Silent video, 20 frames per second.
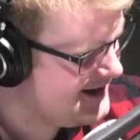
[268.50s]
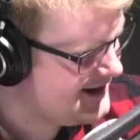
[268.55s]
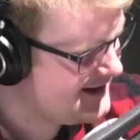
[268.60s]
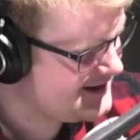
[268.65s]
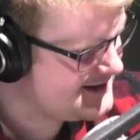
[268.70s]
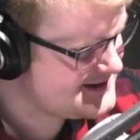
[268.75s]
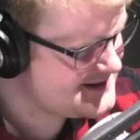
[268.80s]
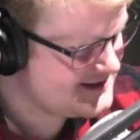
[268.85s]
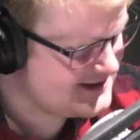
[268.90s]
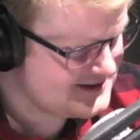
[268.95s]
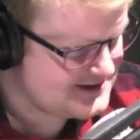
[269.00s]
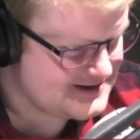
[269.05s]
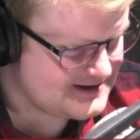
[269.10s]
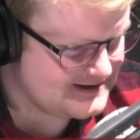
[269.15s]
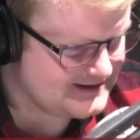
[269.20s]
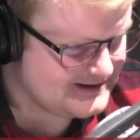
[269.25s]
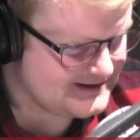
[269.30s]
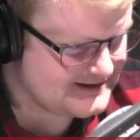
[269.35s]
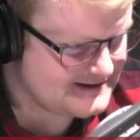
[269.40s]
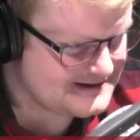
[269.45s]
because of
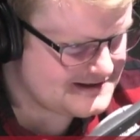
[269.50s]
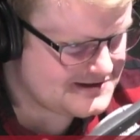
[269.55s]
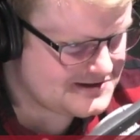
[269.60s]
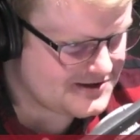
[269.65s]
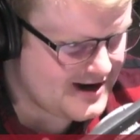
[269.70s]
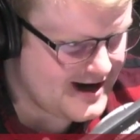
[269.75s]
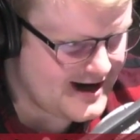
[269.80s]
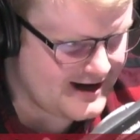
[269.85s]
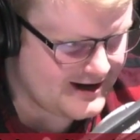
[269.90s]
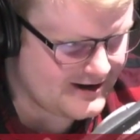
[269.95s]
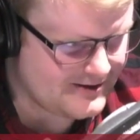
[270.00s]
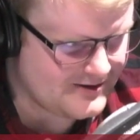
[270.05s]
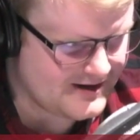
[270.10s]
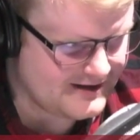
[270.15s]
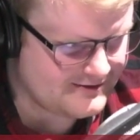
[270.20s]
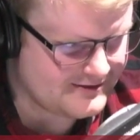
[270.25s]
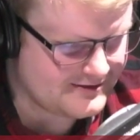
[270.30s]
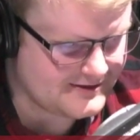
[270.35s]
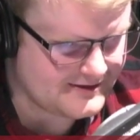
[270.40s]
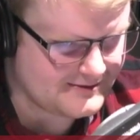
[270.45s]
this strike or
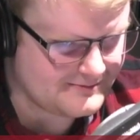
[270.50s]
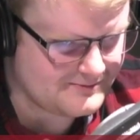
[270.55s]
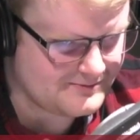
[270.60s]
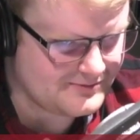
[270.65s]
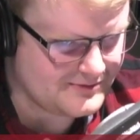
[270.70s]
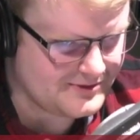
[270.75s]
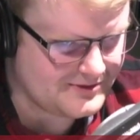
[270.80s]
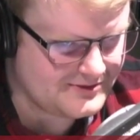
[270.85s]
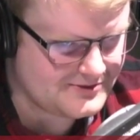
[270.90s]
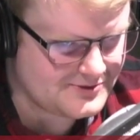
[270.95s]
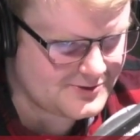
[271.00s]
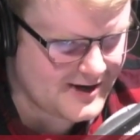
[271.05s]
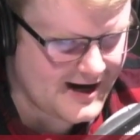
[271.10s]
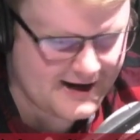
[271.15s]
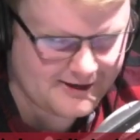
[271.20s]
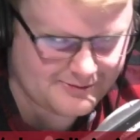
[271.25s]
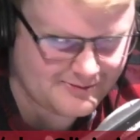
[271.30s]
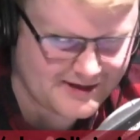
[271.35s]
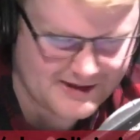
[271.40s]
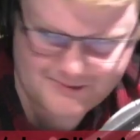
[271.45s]
whatever. The
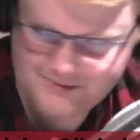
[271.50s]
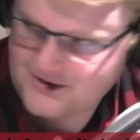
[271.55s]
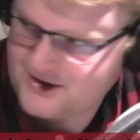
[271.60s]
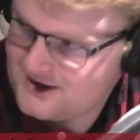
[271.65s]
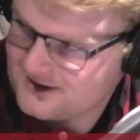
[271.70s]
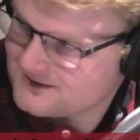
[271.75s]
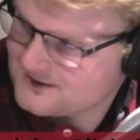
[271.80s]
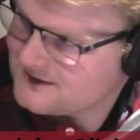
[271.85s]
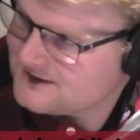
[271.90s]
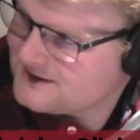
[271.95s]
tracks being blocked.